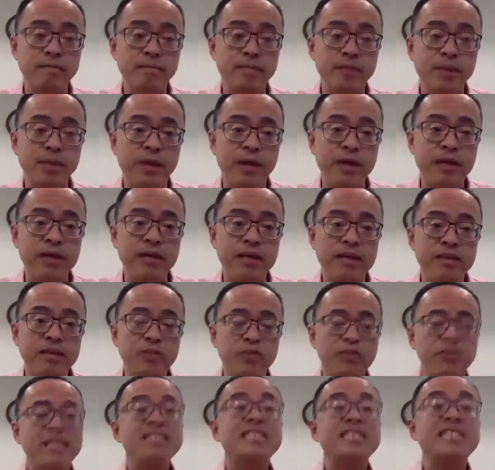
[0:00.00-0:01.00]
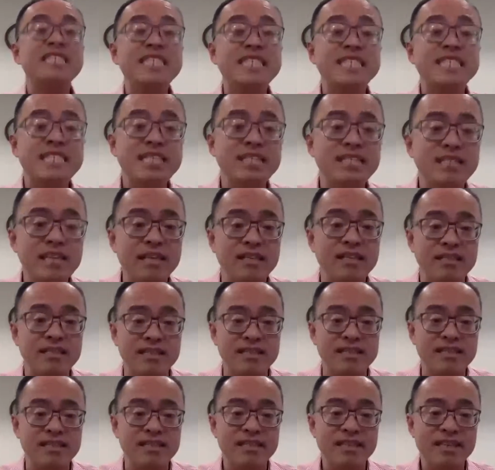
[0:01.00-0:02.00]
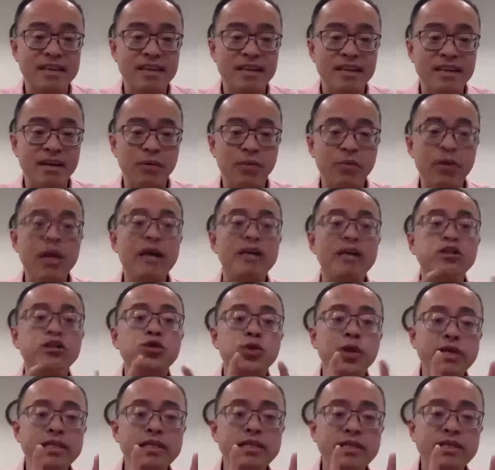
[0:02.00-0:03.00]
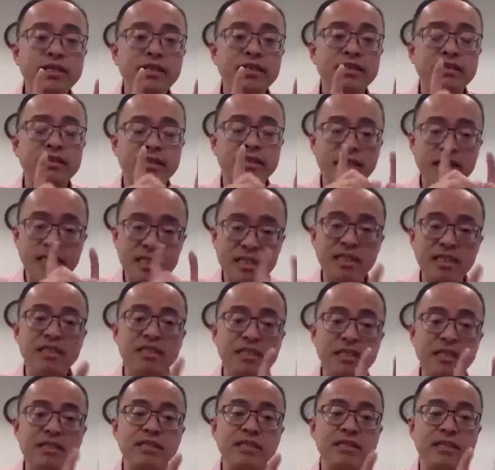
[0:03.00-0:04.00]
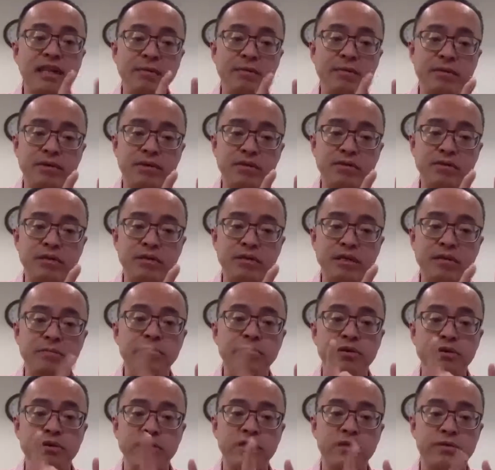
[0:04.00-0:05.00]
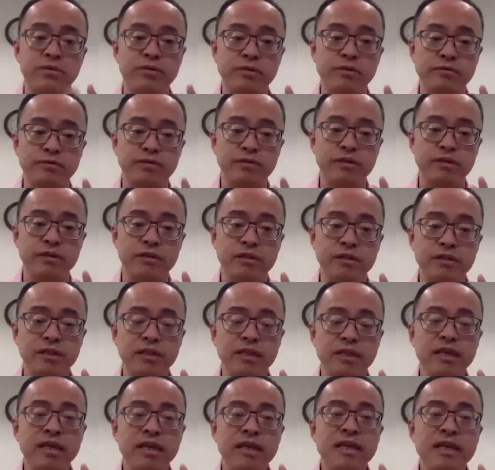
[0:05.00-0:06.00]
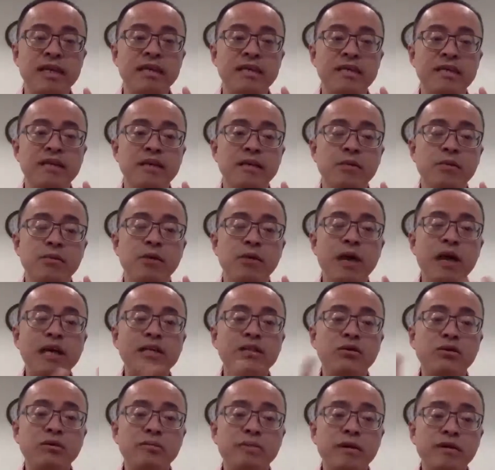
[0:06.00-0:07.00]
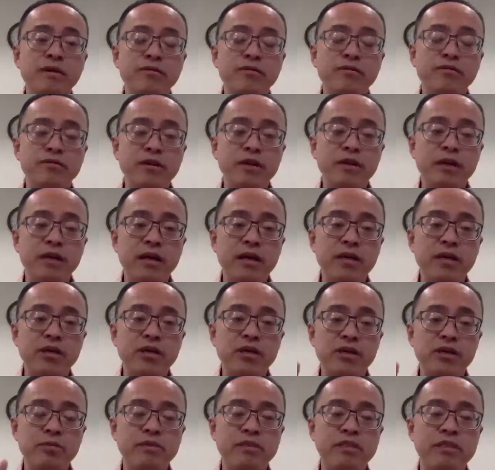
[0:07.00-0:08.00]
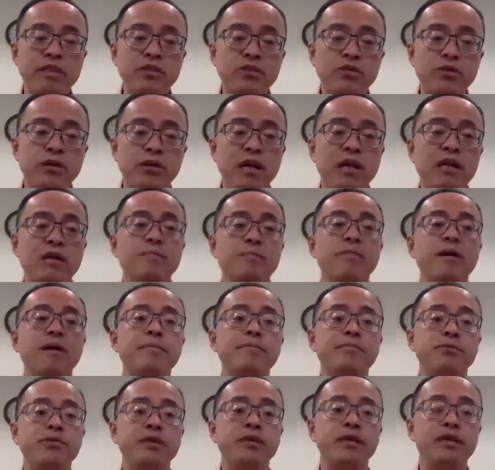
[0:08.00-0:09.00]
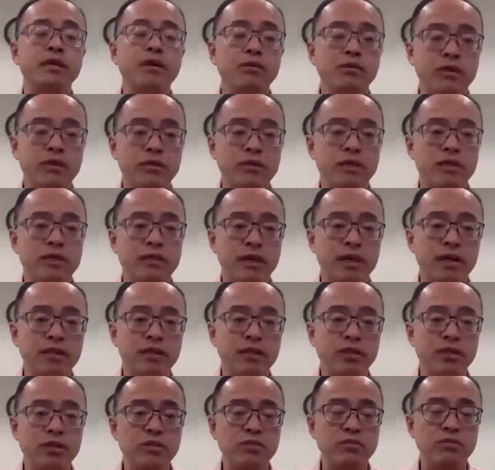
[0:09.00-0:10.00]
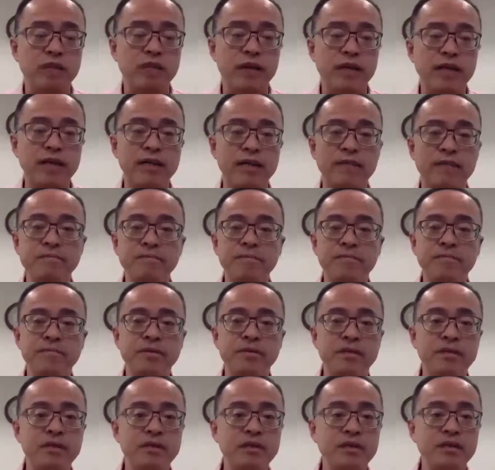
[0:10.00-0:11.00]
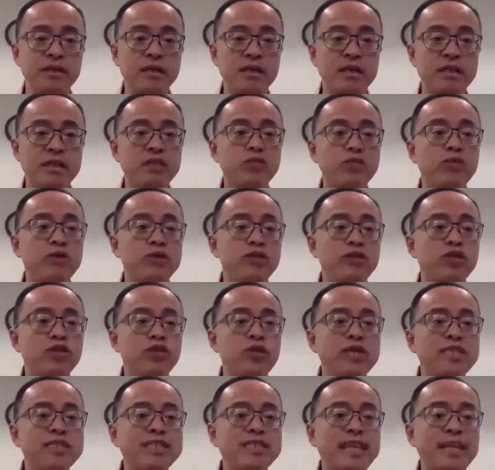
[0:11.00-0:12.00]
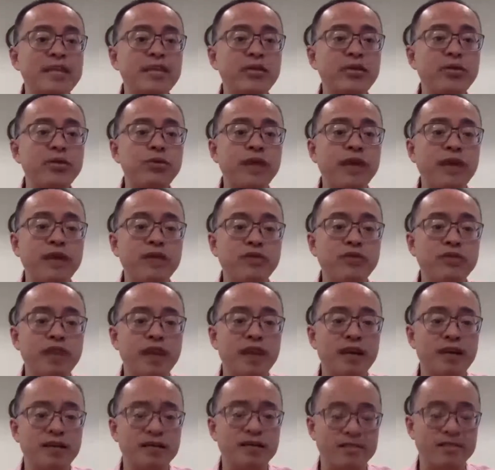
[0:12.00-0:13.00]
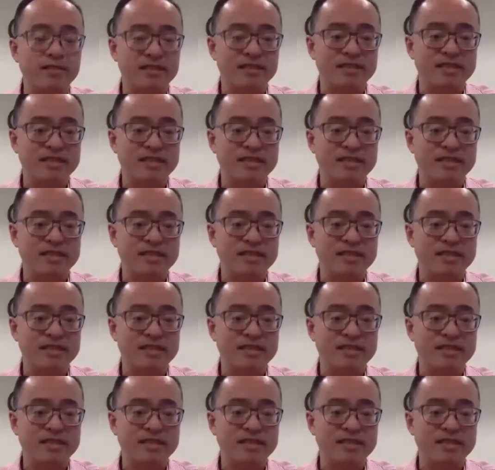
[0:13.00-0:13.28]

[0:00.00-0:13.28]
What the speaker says: right? So that's 60 cents. We're addressing a 60 cents opportunity per square foot. Why I talk about human-centric lighting by bringing all the technology into lighting is to address that $300.